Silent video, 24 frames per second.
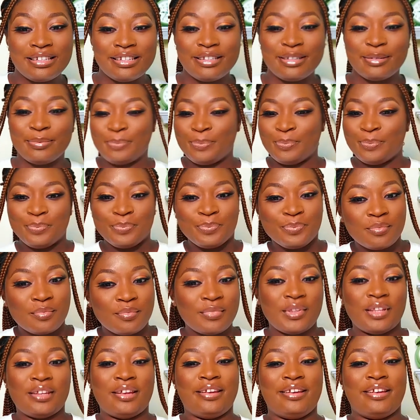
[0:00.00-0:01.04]

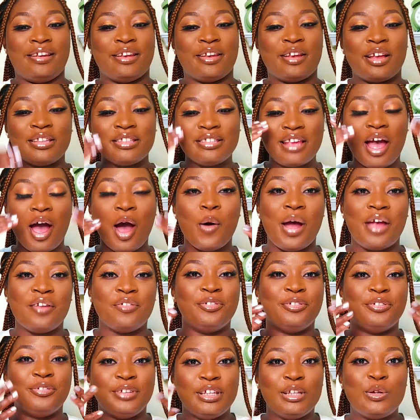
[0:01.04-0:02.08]
You can see how it
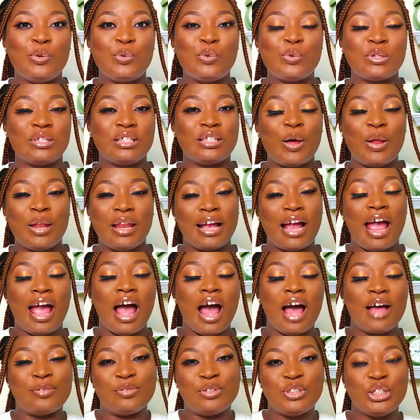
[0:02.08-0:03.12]
looks now like I
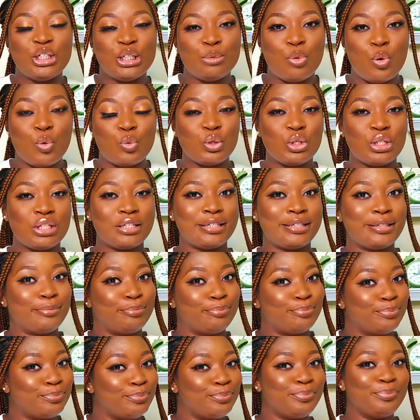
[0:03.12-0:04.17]
have cheekbones.
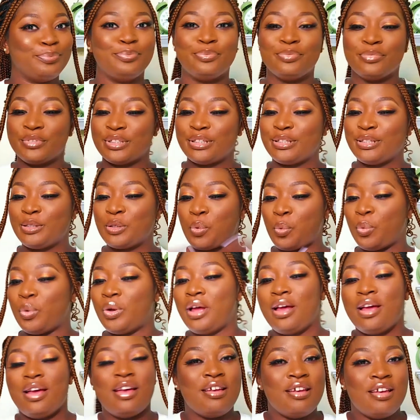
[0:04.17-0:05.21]
So
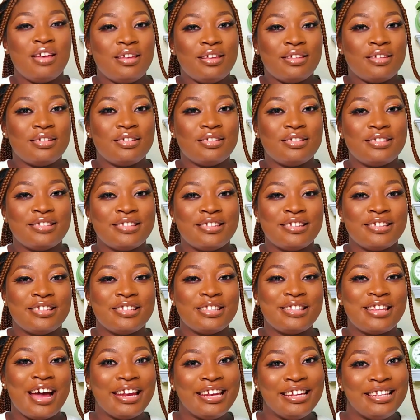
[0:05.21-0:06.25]

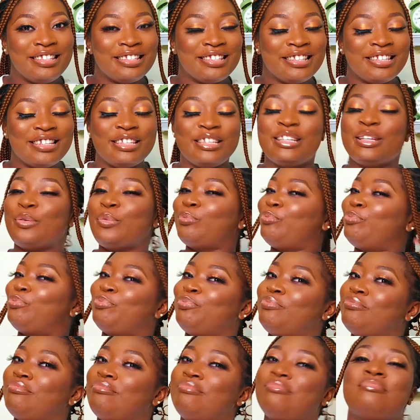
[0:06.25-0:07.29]
that easy.
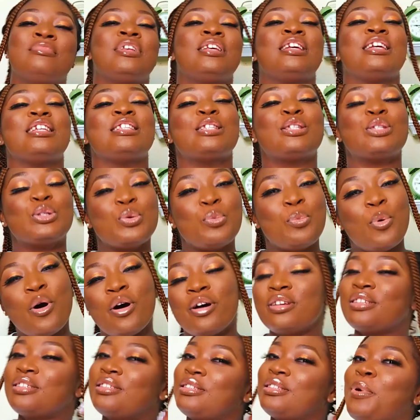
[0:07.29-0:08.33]
It's super
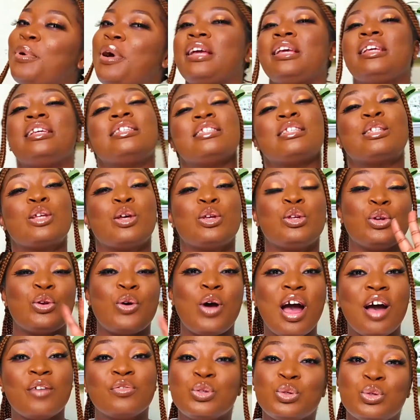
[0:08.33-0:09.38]
easy, so you don't
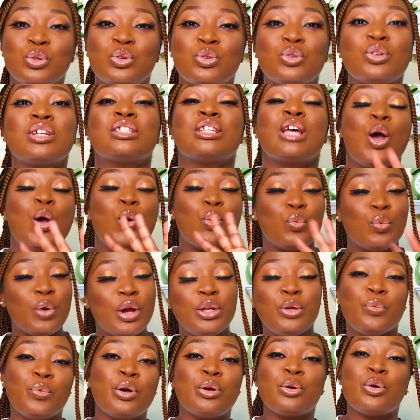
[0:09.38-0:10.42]
have to stress when
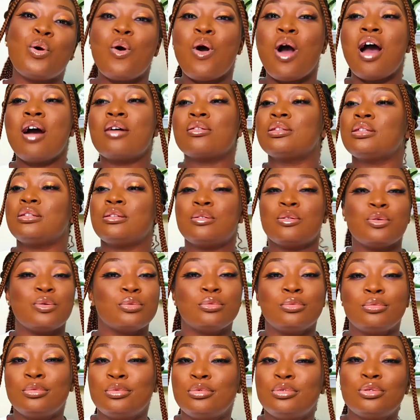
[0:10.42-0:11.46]
you want to go out, you
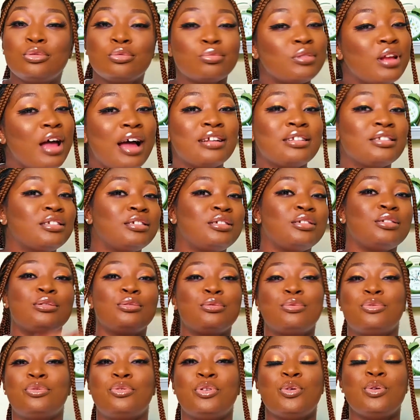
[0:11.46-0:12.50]
know, and
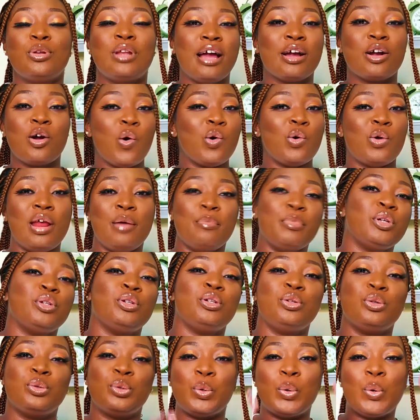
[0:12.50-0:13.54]
you feel like, oh, let me,
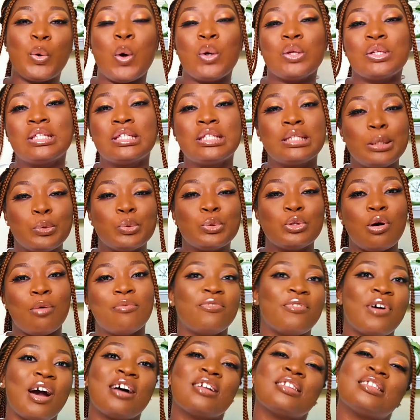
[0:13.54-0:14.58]
you know, conceal some
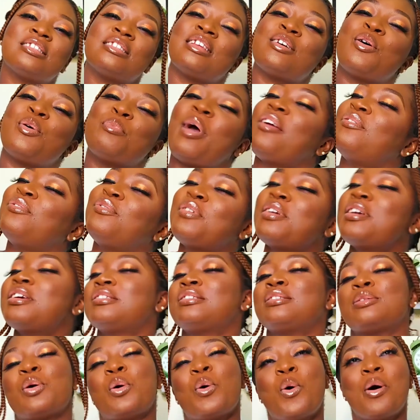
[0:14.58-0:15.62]
fat on my
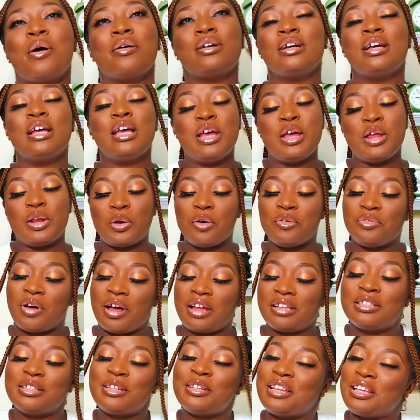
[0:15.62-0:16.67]
face, or not
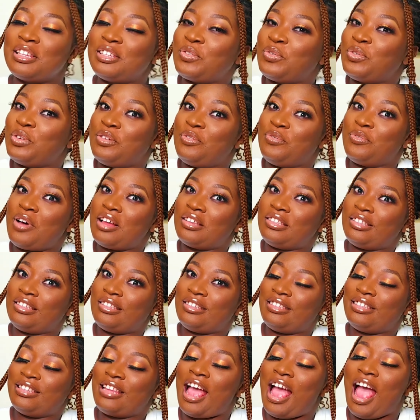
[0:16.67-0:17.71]
fat, not necessarily
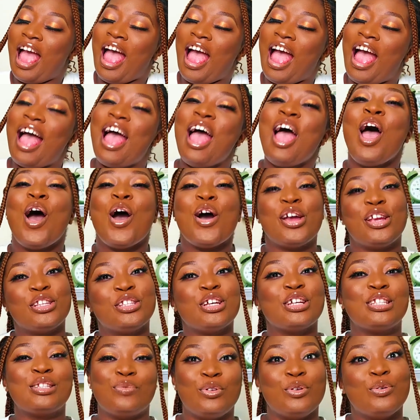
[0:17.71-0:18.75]
fat, or you
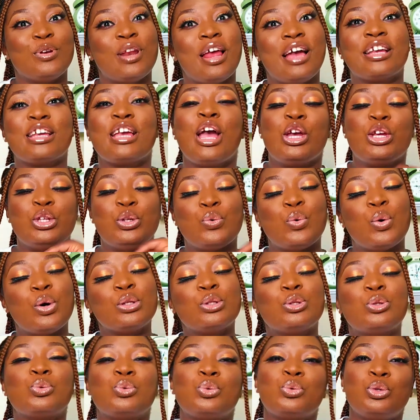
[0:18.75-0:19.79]
just feel like you want
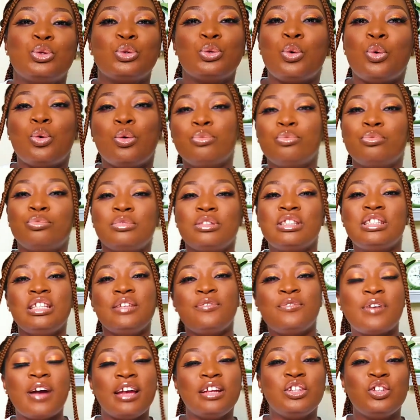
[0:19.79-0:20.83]
to, you know,
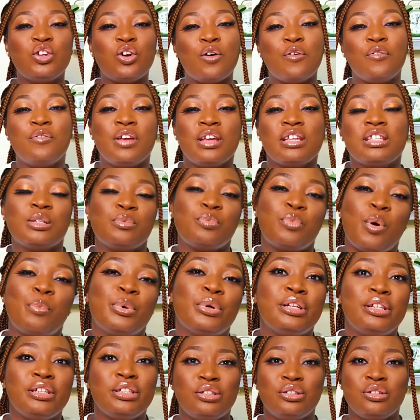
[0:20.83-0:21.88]
define your face
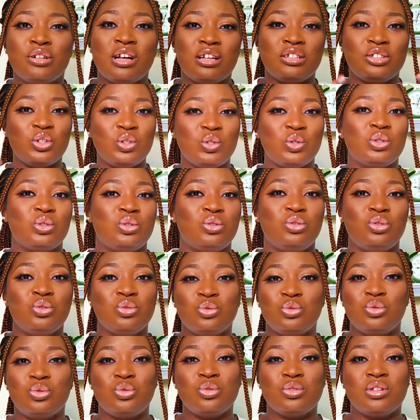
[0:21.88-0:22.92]
properly. You can just
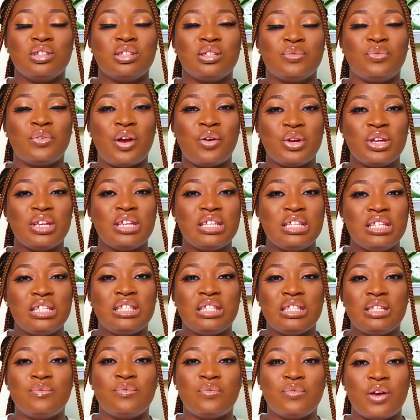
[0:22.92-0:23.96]
do this very
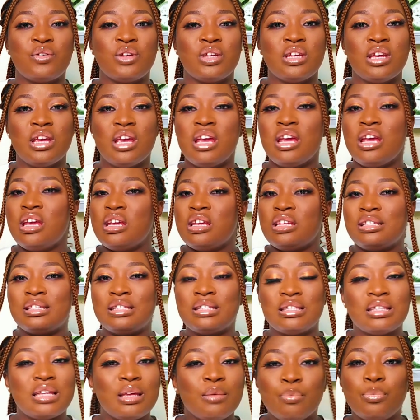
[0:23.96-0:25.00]
easy, very
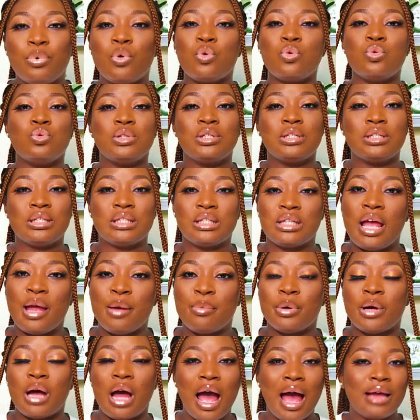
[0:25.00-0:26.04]
simple
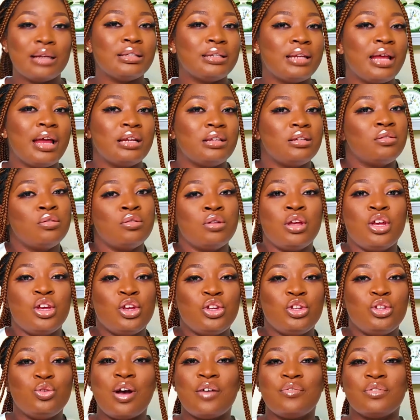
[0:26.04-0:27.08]
step, and then
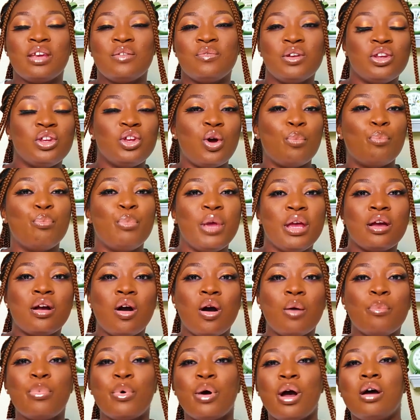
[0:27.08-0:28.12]
you have given your
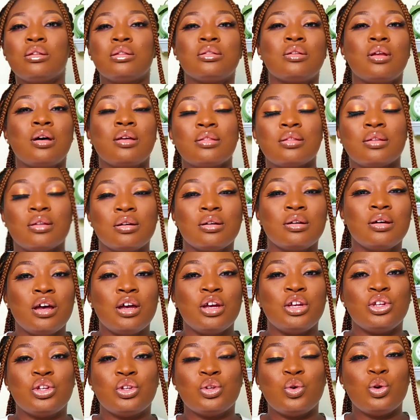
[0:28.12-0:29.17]
makeup another,
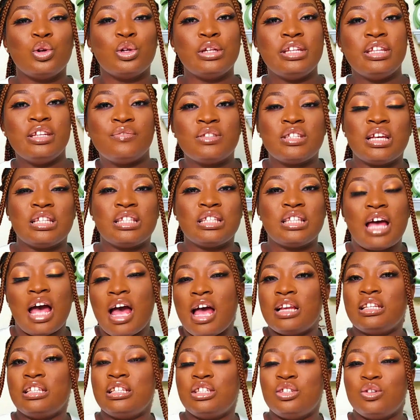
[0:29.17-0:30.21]
you know, lift
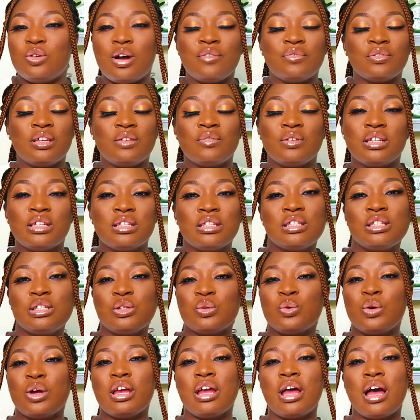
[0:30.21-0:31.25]
entirely. You have given it, you
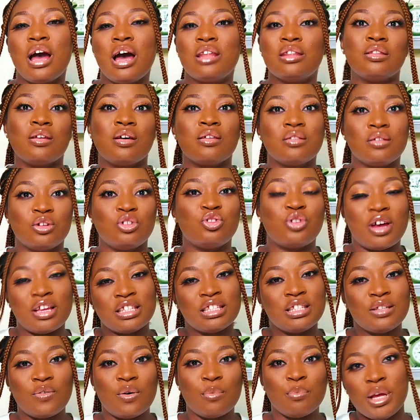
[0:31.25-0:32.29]
know, another
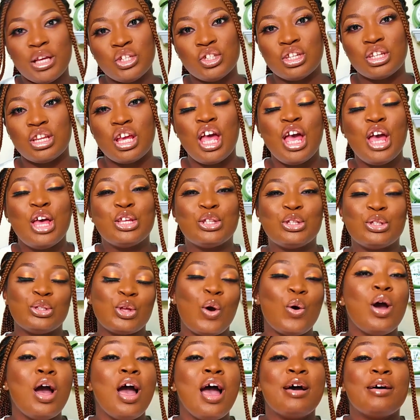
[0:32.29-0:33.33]
transformation.
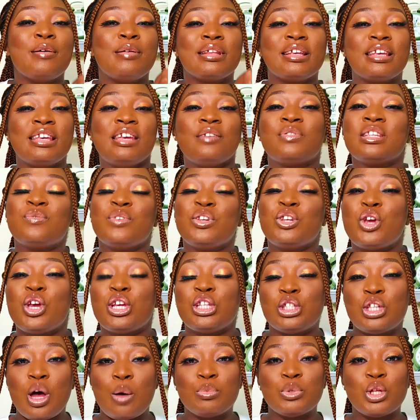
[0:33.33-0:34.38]
So give this video a
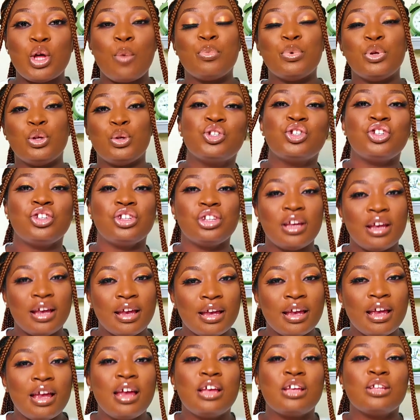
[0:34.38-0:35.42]
thumbs up,
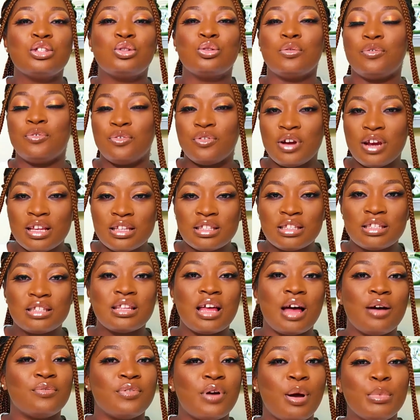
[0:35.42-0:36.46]
share to friends
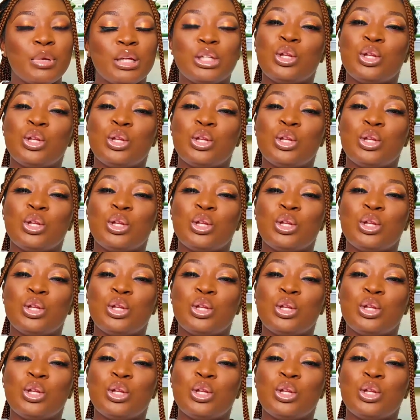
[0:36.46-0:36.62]
and family.